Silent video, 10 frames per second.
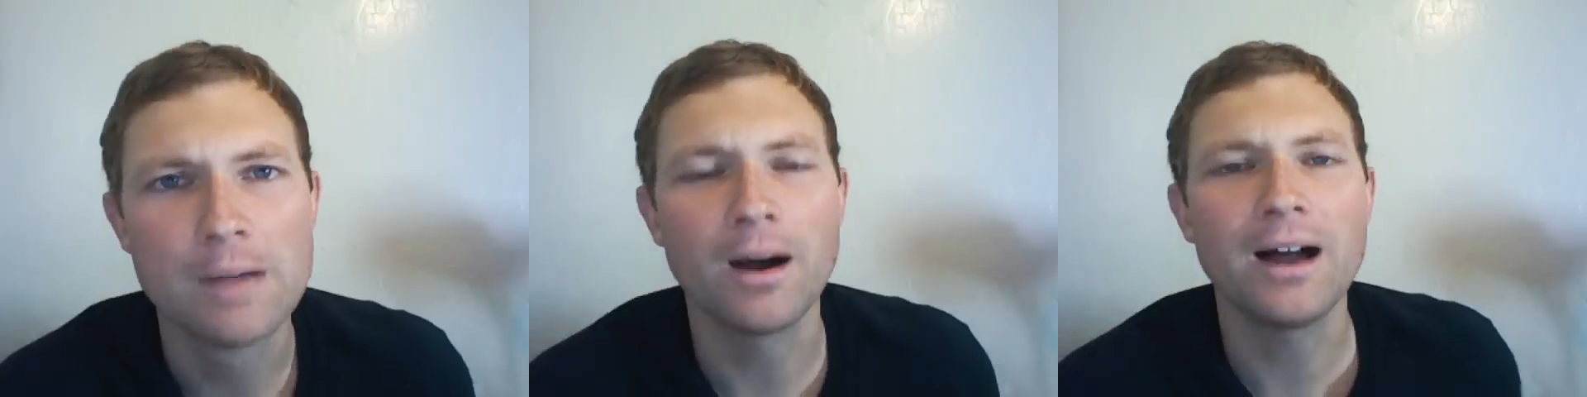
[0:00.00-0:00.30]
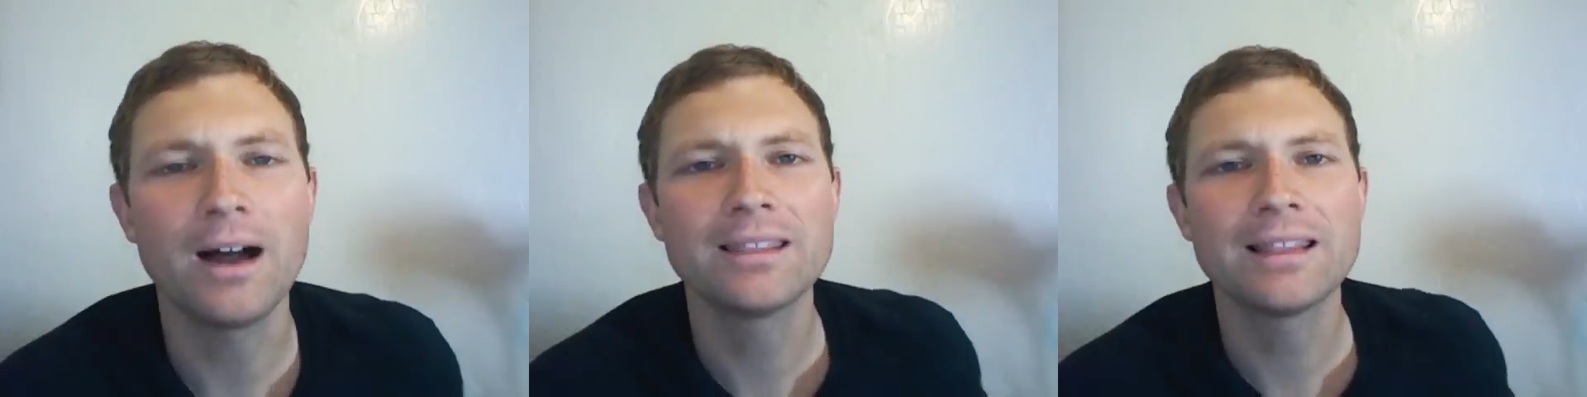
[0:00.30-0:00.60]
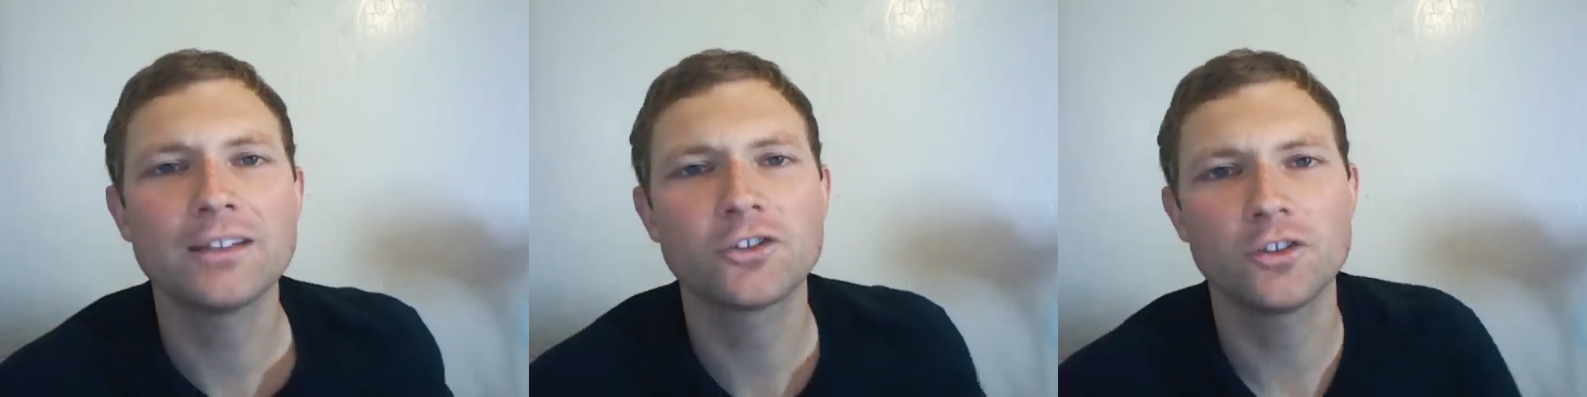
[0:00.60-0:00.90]
but
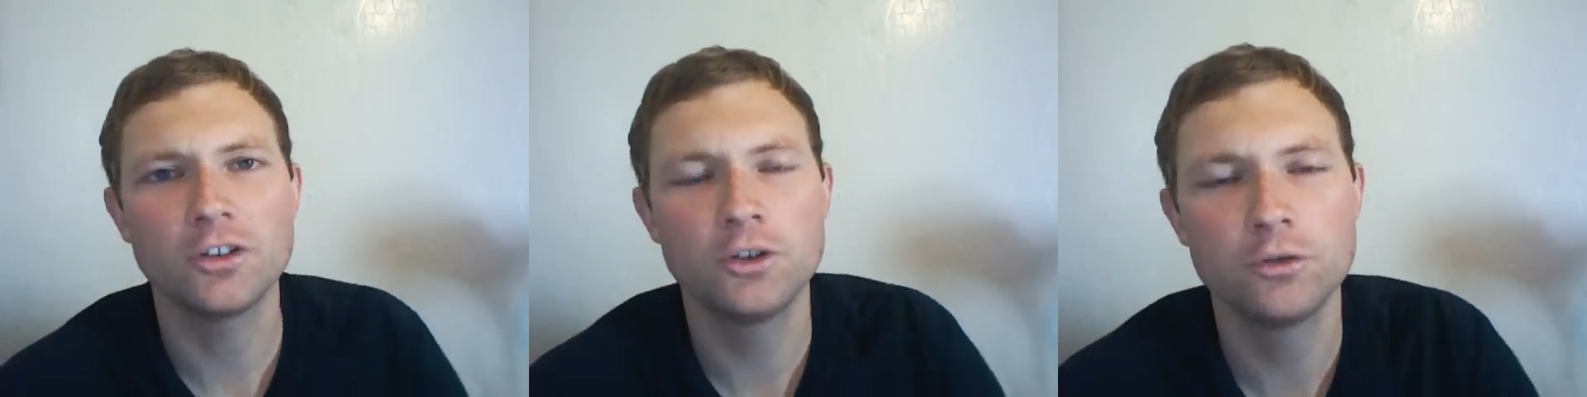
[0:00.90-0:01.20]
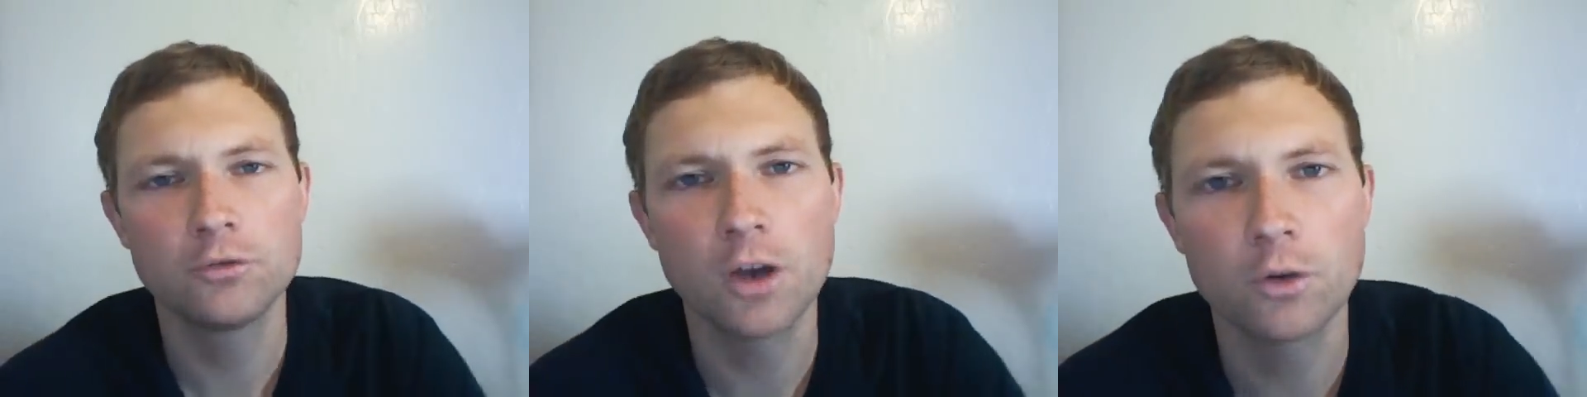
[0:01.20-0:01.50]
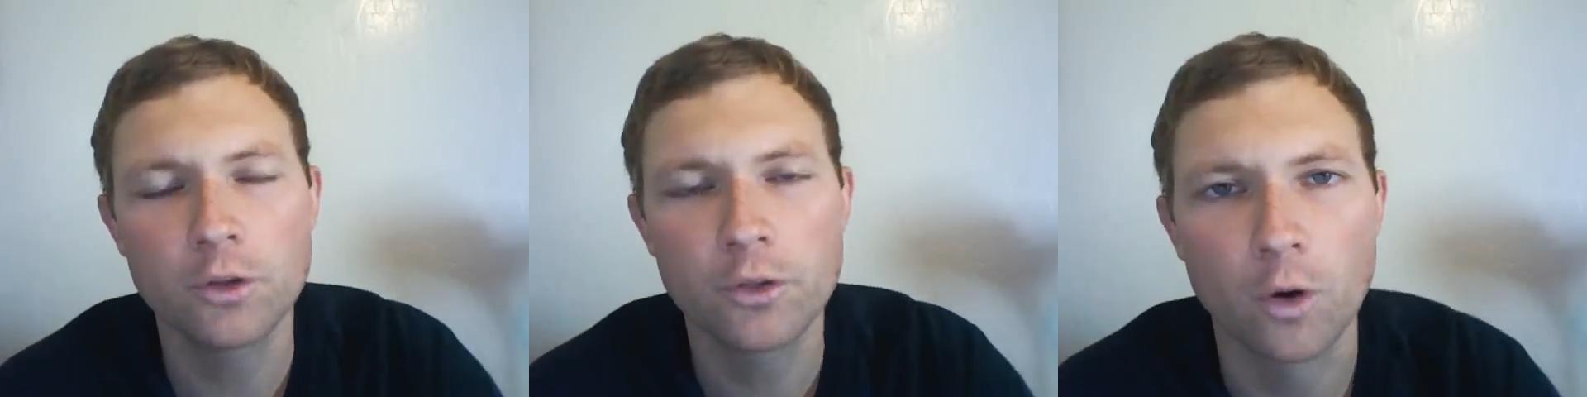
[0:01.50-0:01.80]
unless you
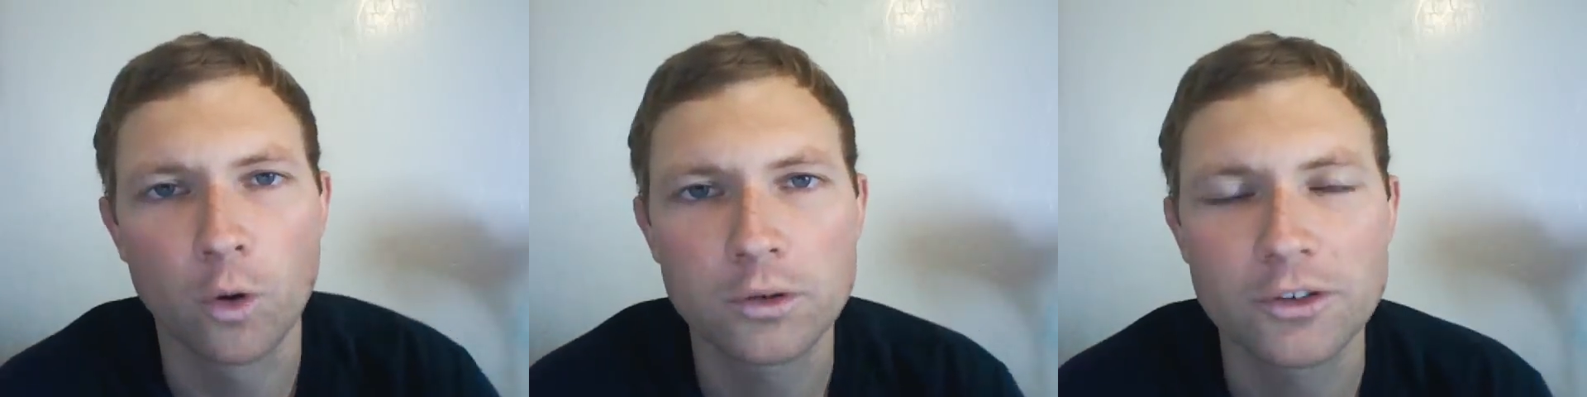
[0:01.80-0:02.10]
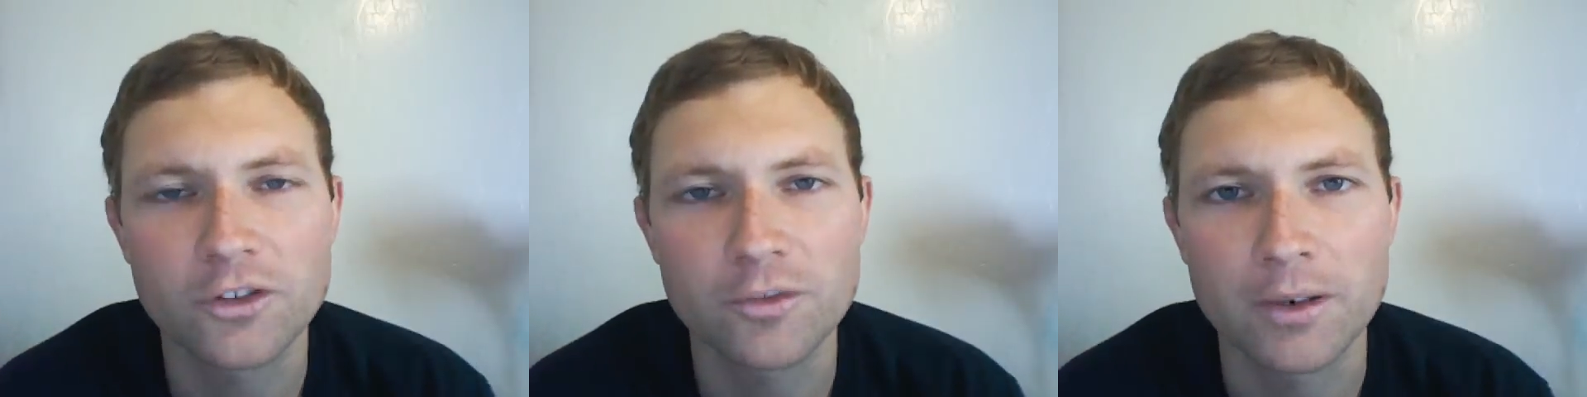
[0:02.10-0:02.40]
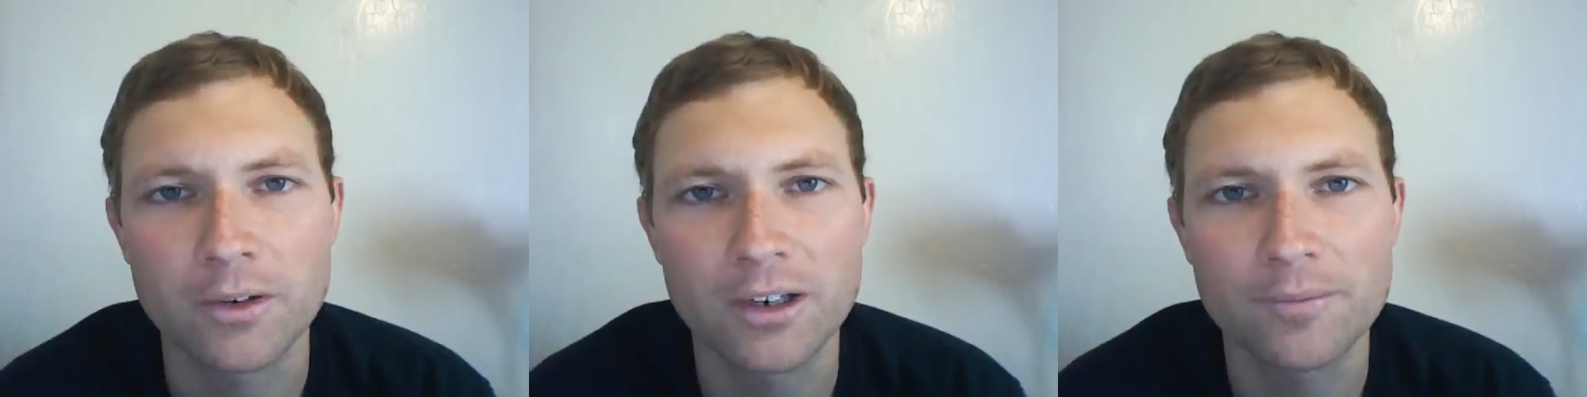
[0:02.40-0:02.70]
go to the Holy
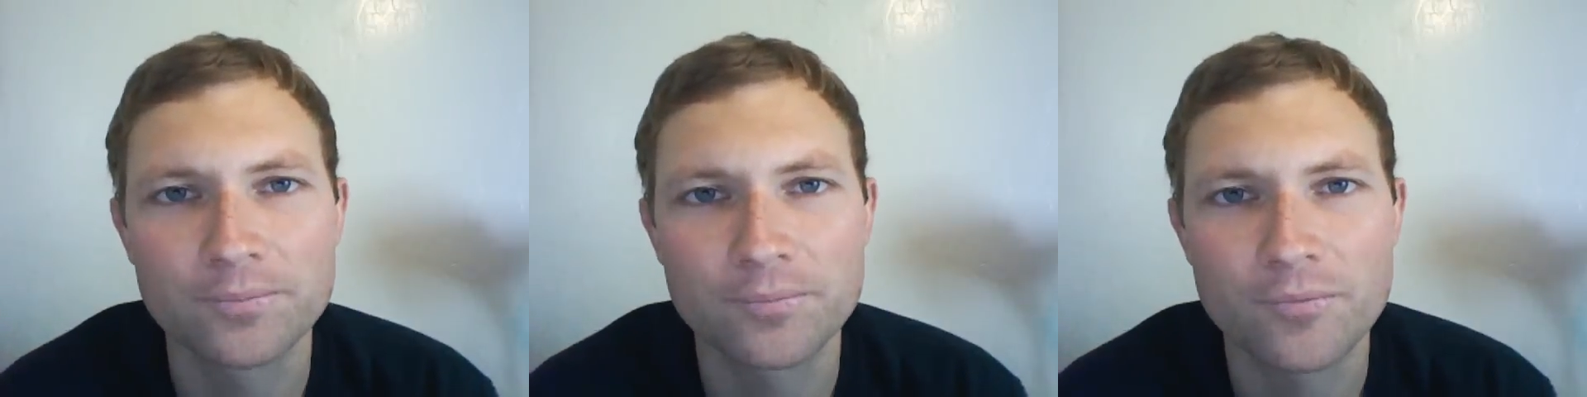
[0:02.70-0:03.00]
Spirit